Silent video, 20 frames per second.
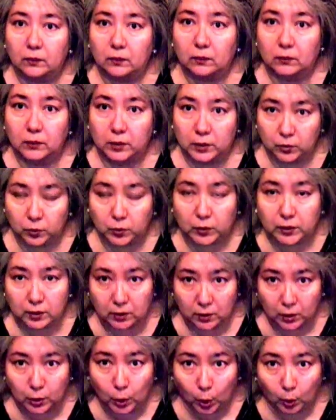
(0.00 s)
which is what
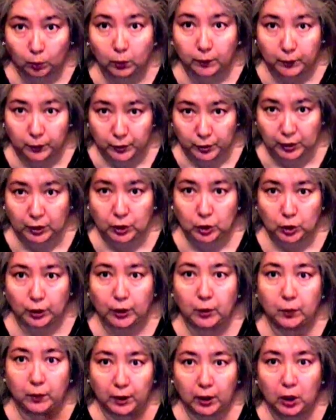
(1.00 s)
the normal procedure.
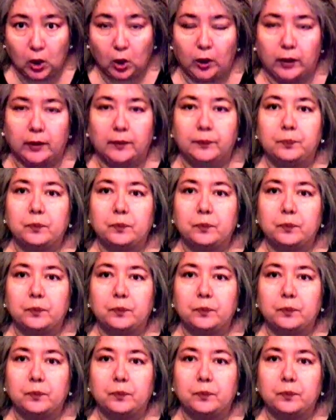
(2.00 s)
He would have gone.